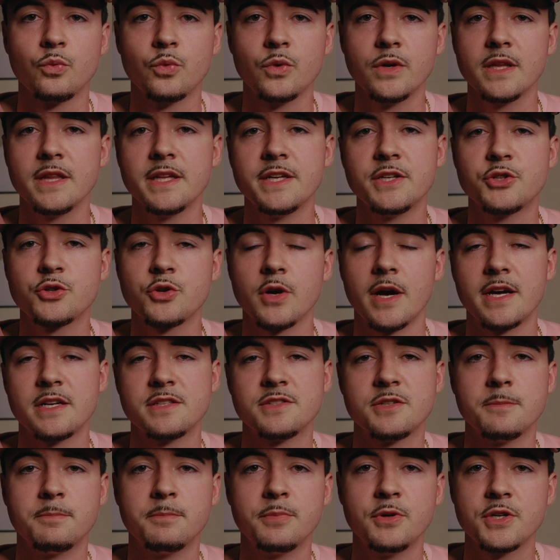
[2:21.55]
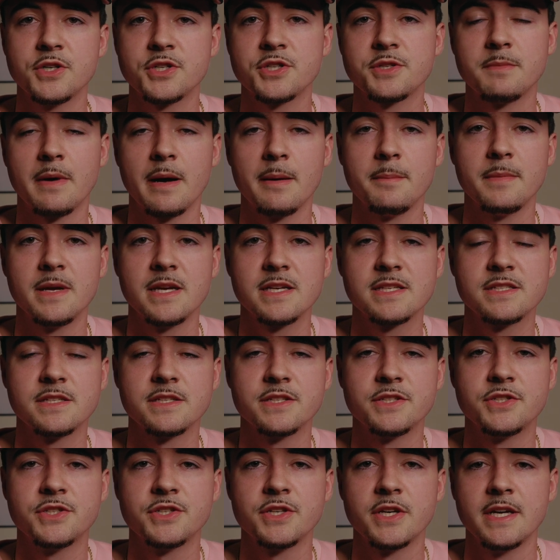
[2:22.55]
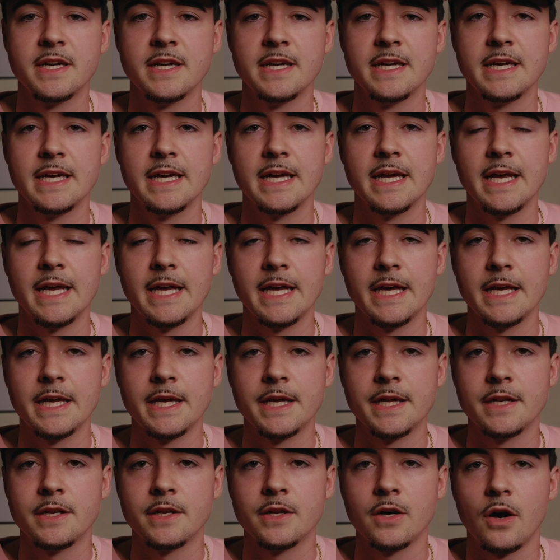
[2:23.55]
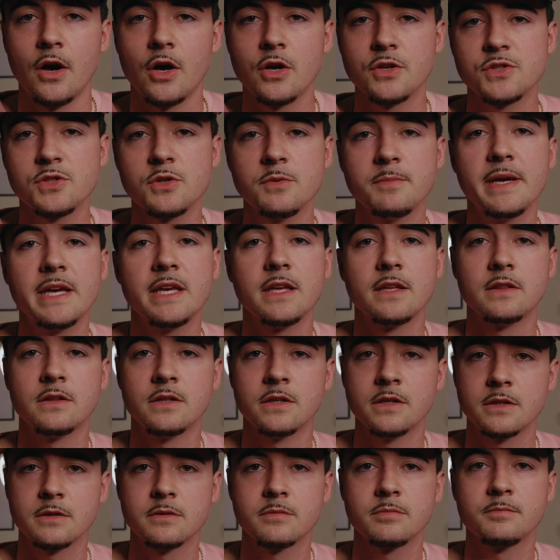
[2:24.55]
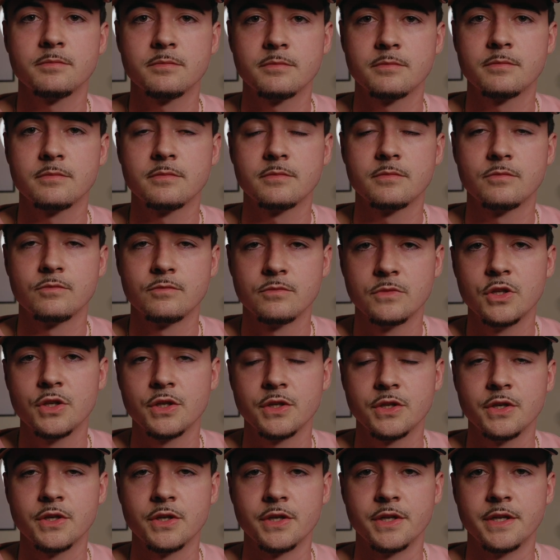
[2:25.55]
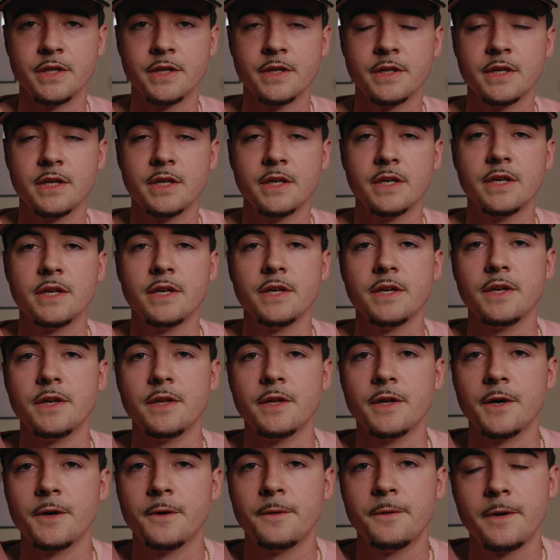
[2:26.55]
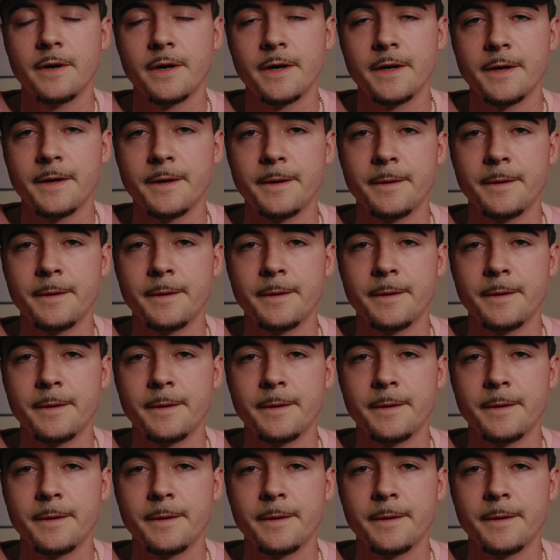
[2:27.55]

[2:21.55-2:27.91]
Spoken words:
really try to push my message and also make it look good, you know.